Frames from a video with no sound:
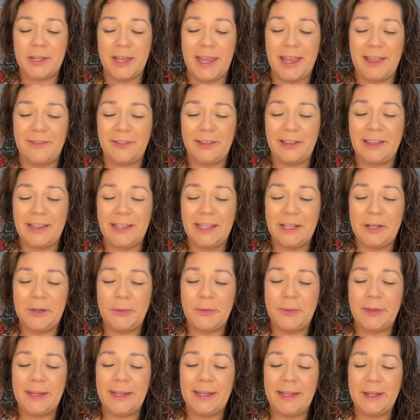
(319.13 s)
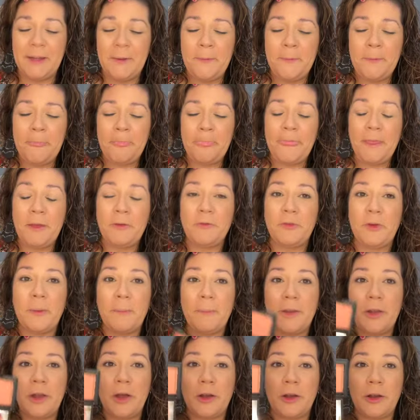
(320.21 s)
I have a little one
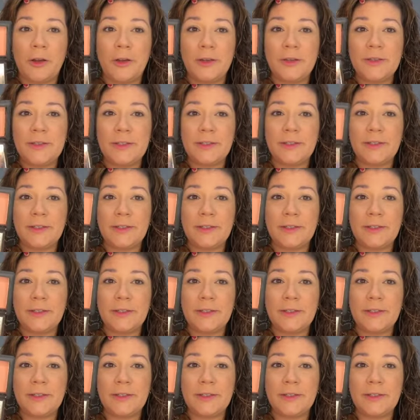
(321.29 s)
from NARS.